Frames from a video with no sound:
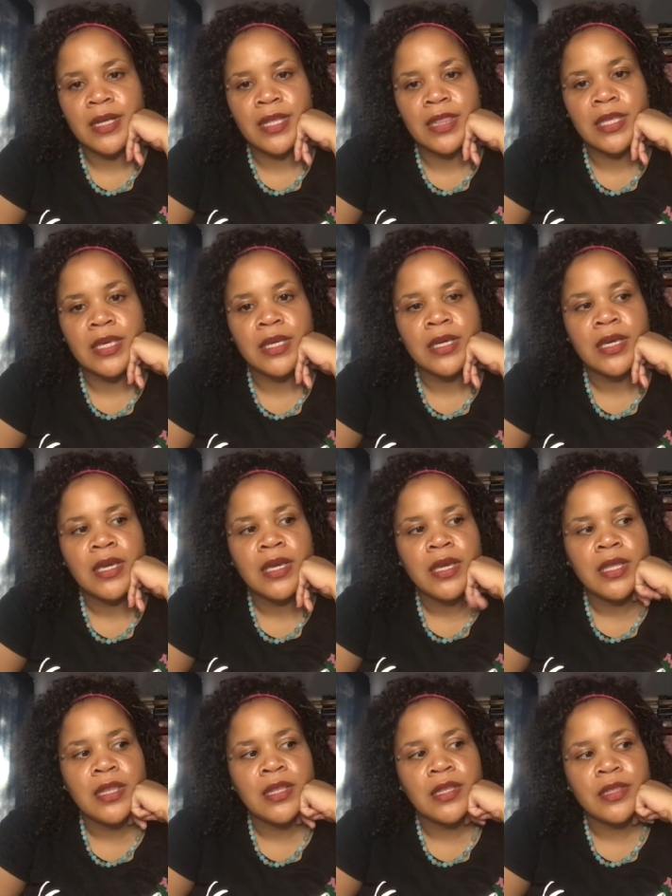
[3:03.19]
I think
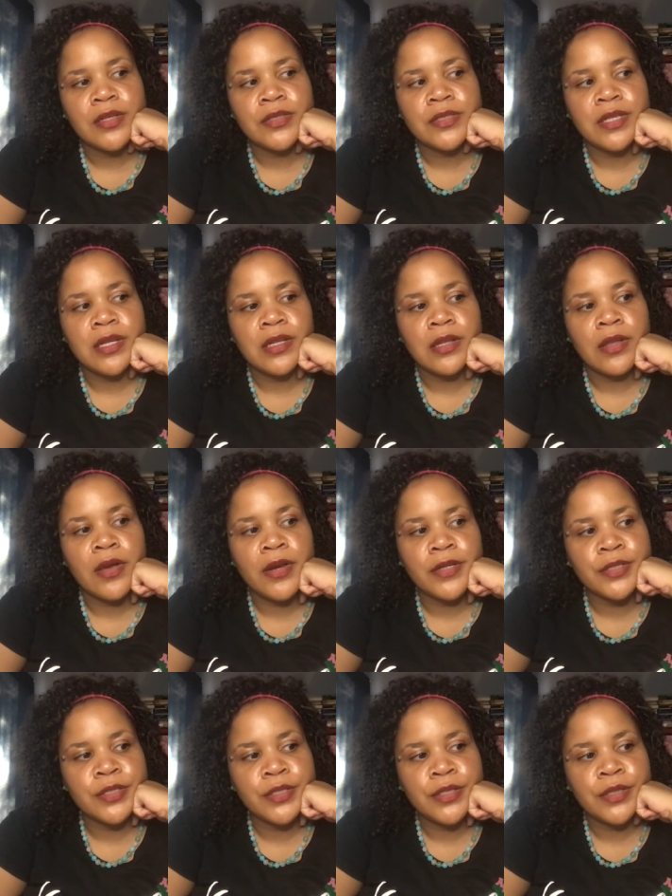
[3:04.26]
that there's a
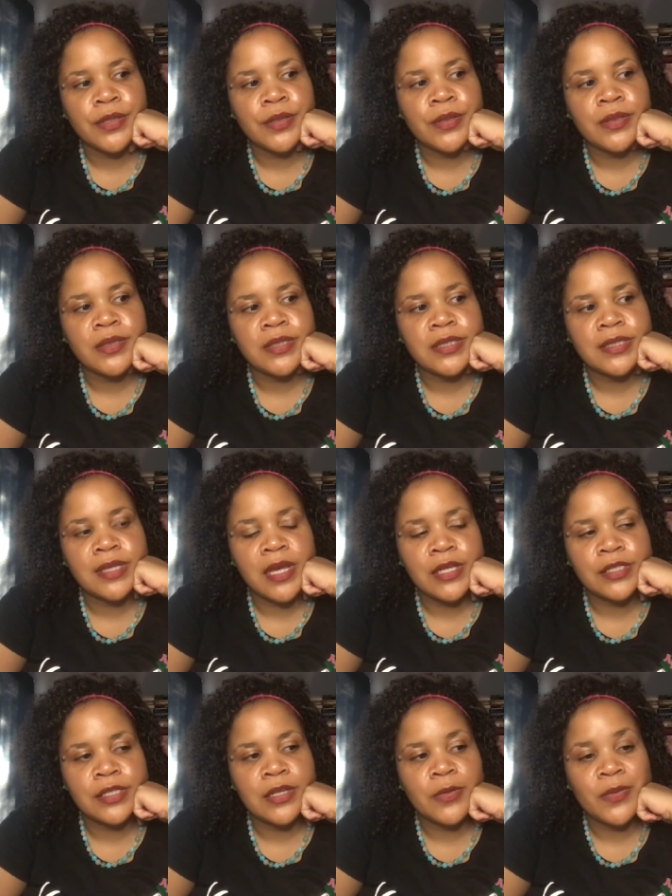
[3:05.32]
larger
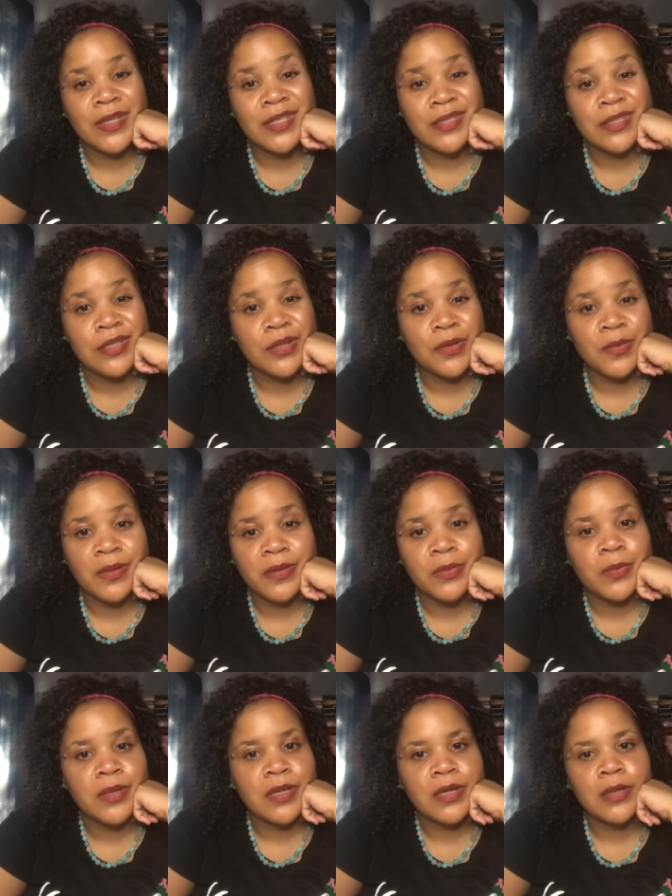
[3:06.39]
discussion that we need to deal with
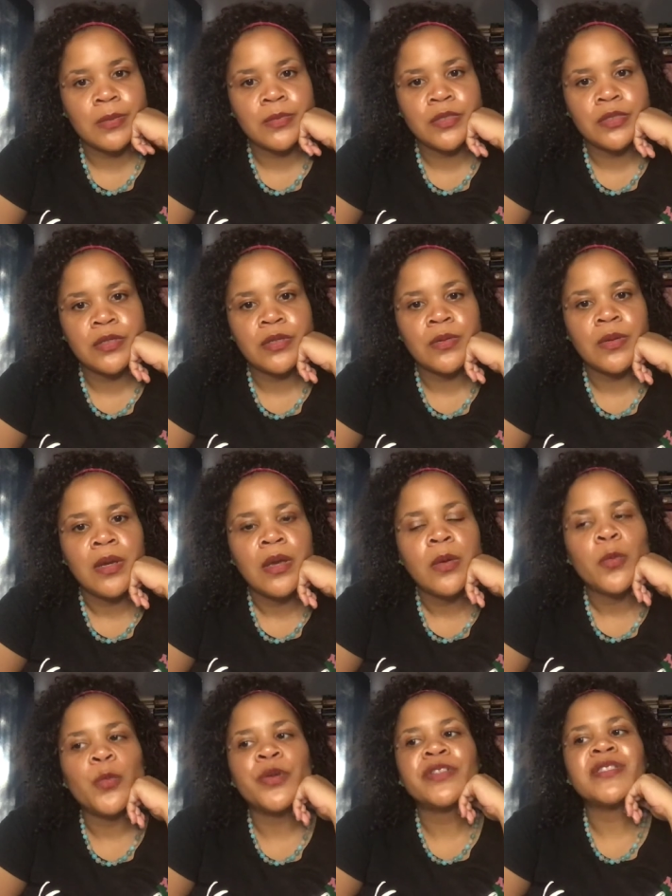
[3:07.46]
when it comes to
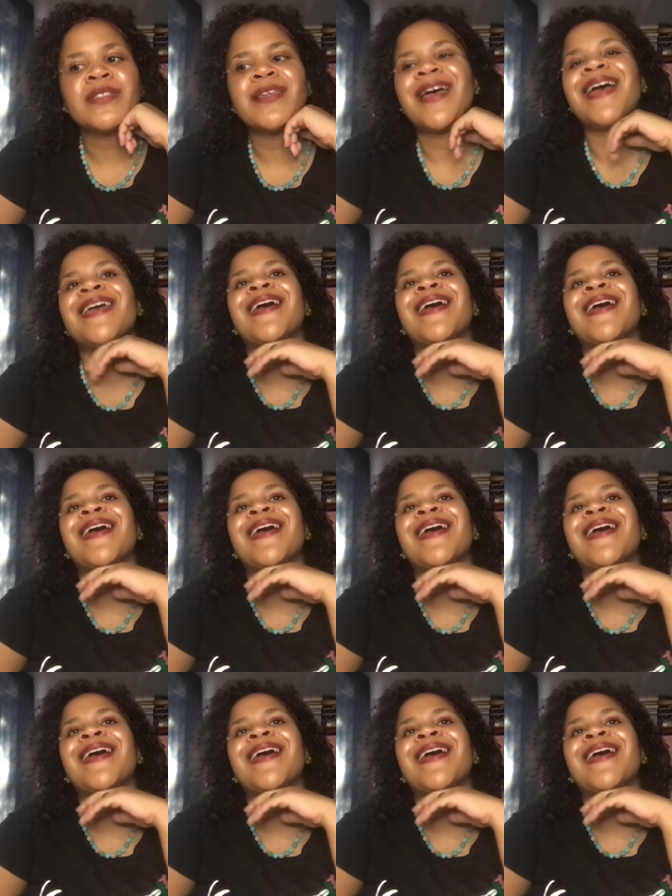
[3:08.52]
we're still